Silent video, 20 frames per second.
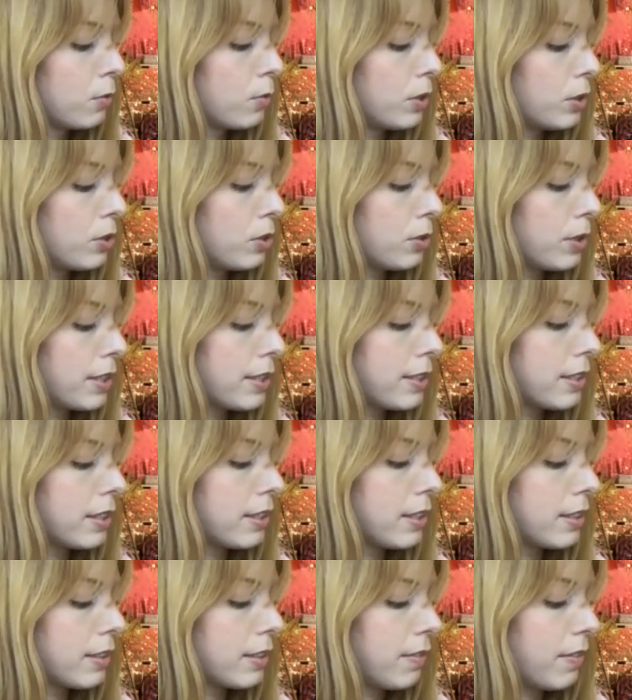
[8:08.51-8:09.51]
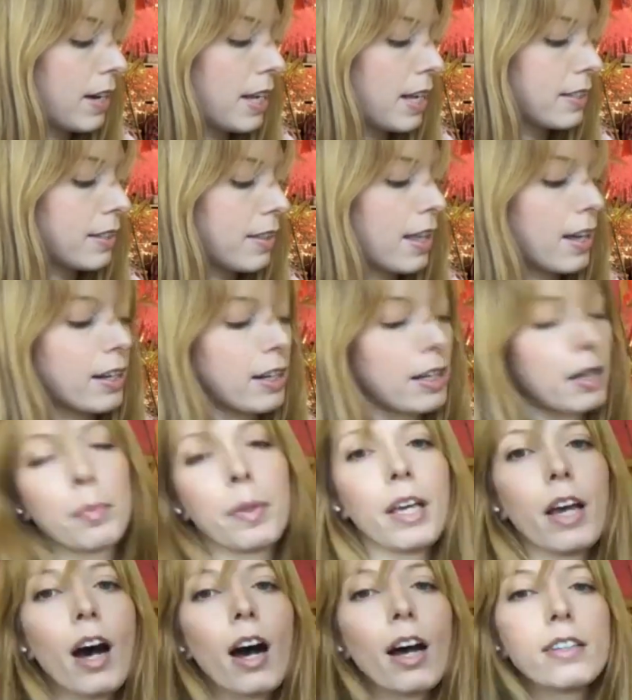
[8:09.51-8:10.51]
would do this in an aesthetic
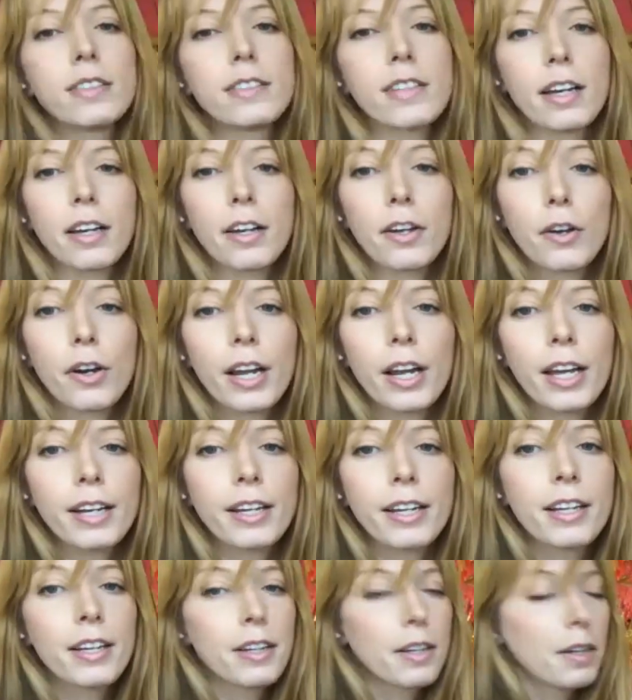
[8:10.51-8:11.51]
beyond second grade.